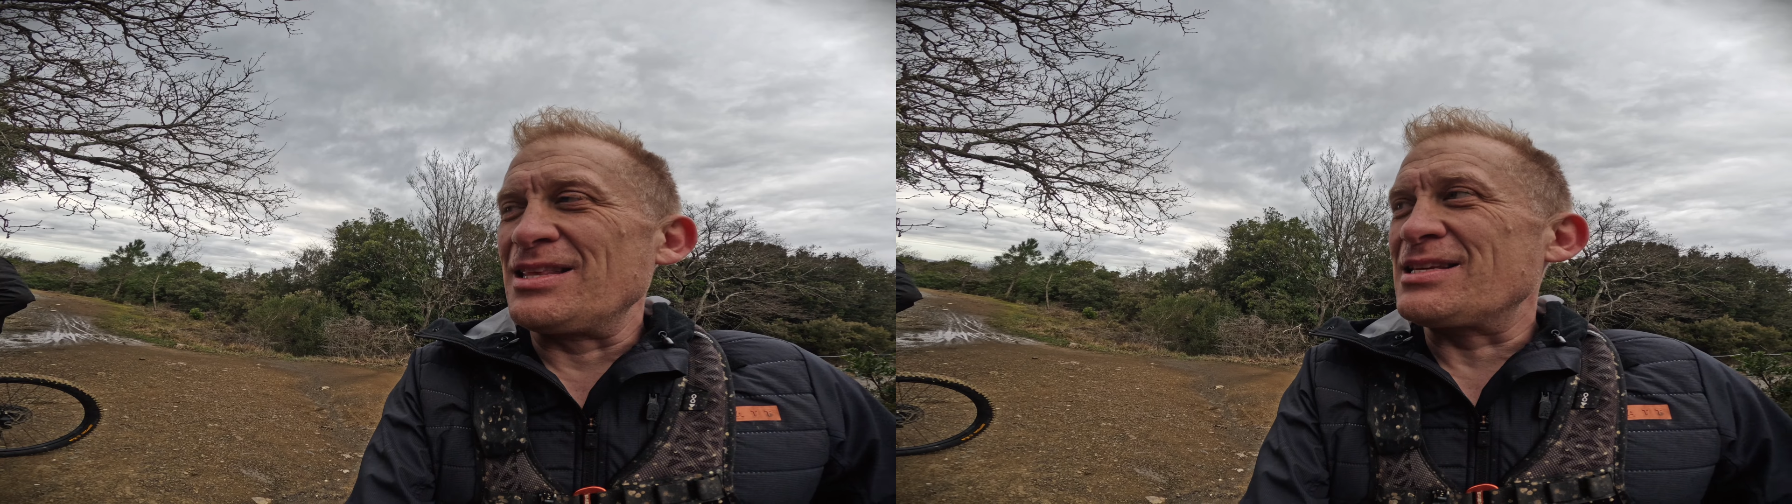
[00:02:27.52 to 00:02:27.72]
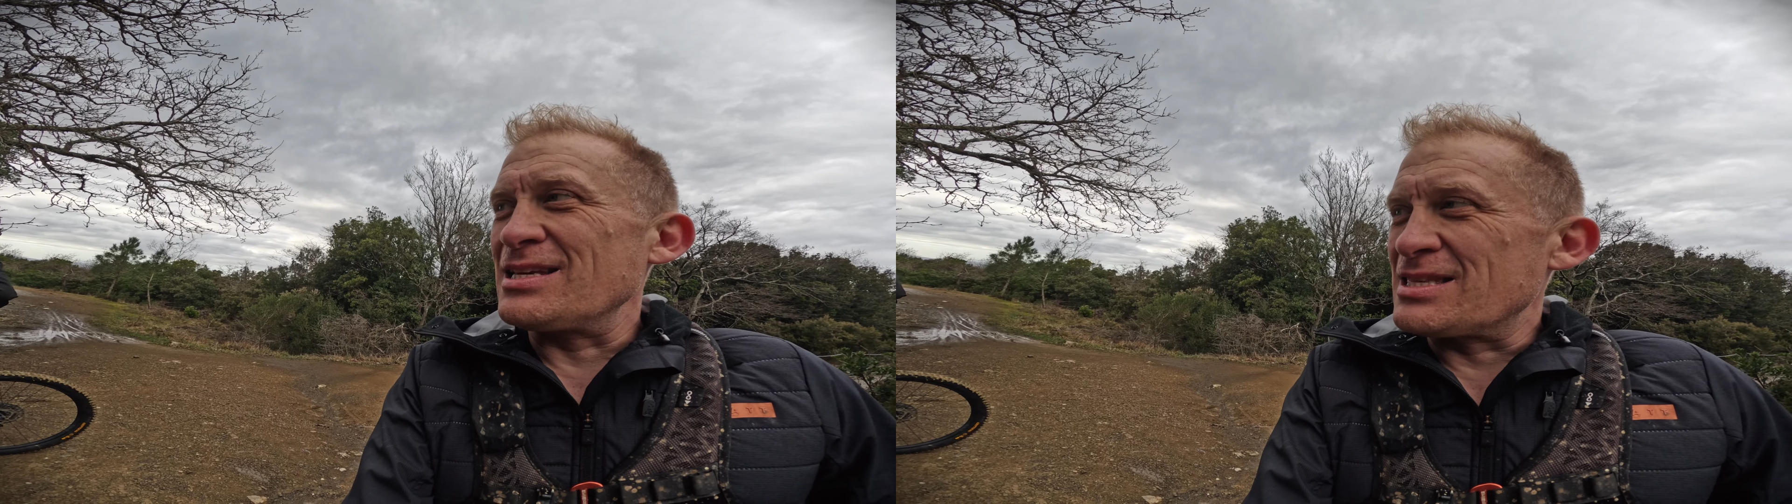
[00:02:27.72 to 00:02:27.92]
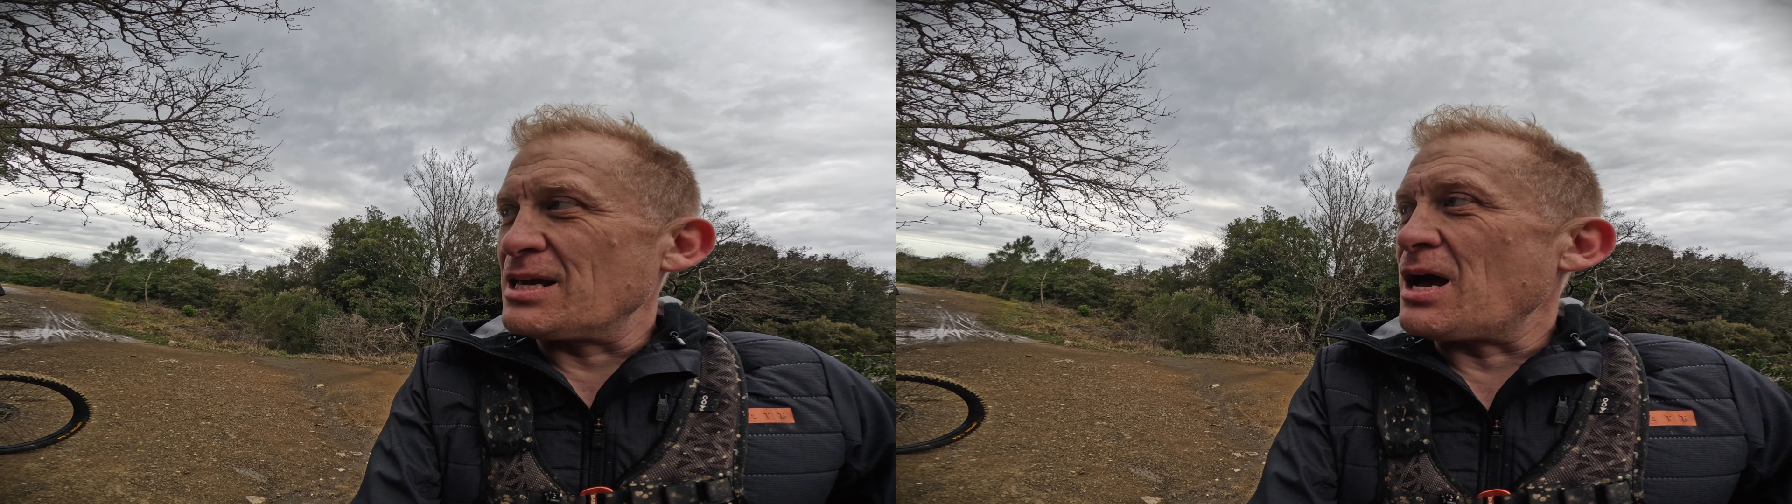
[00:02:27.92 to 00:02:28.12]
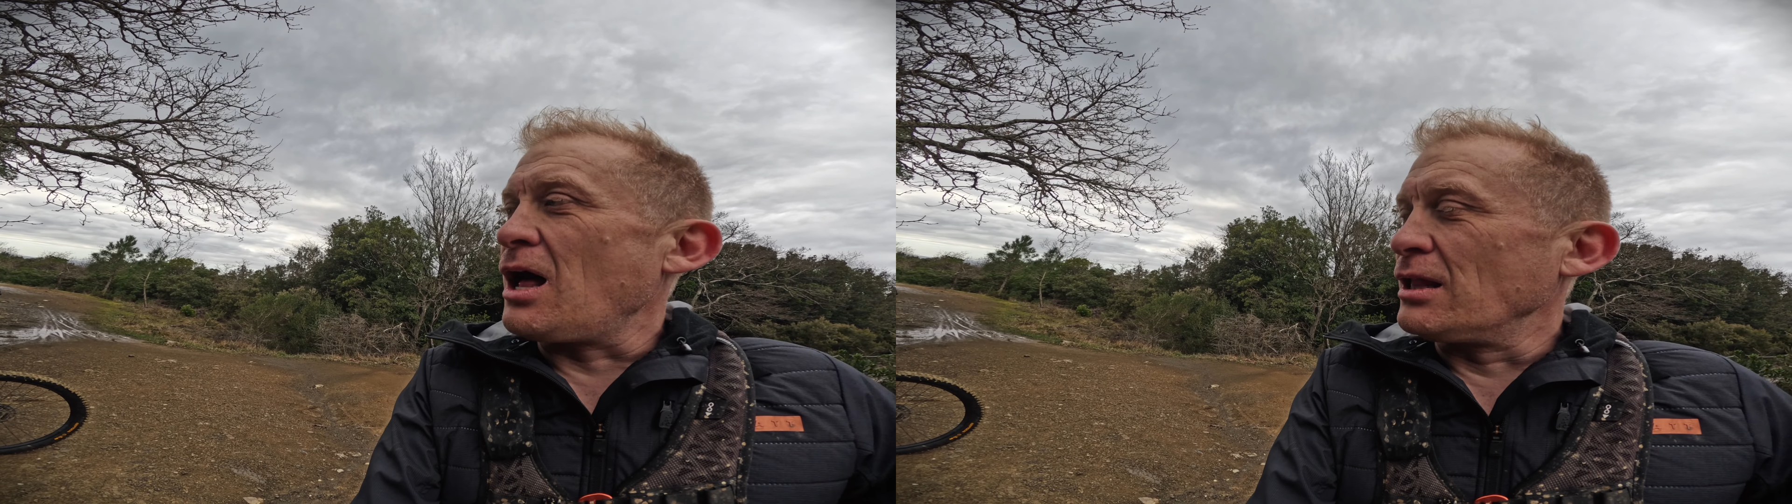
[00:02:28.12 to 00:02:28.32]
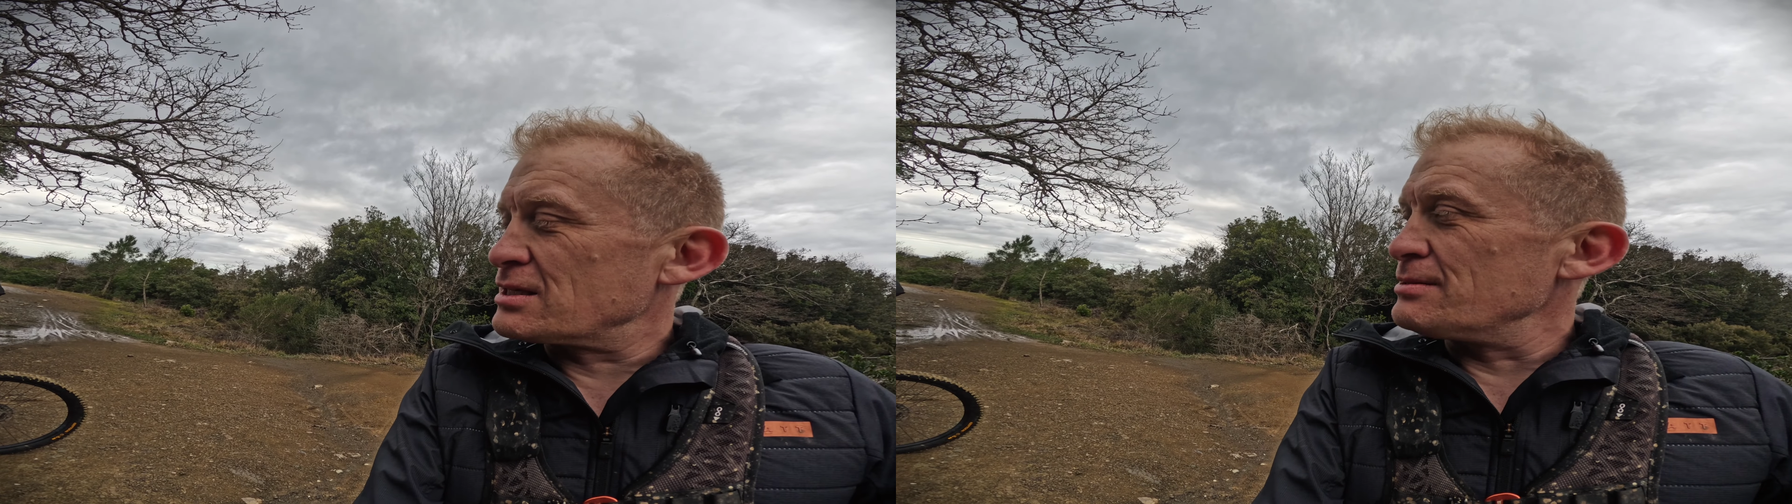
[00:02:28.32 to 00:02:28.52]
This is the
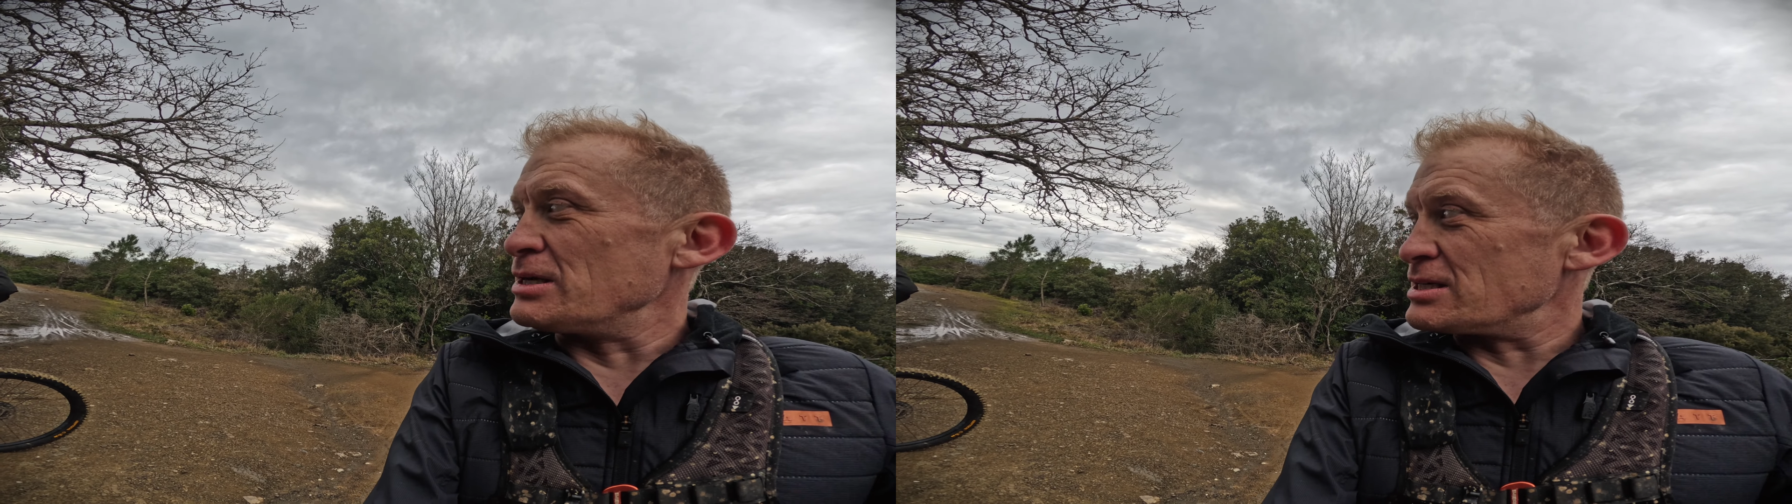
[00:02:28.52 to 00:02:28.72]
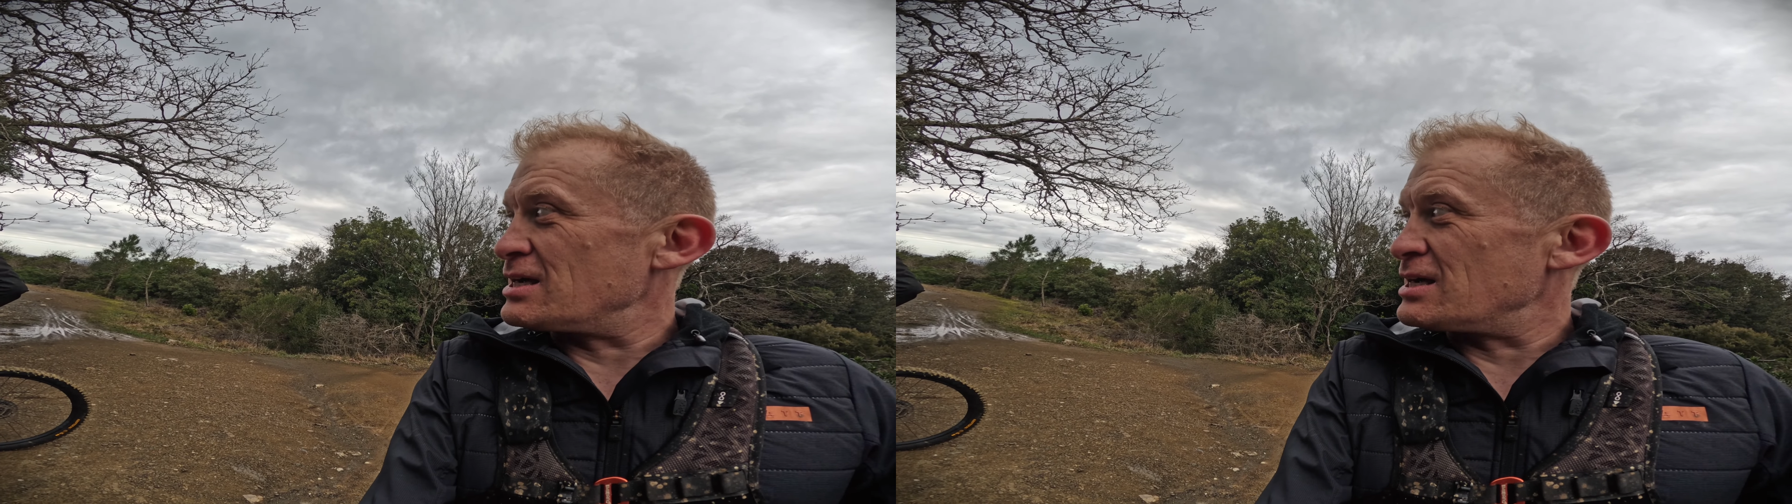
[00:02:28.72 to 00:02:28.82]
ultimate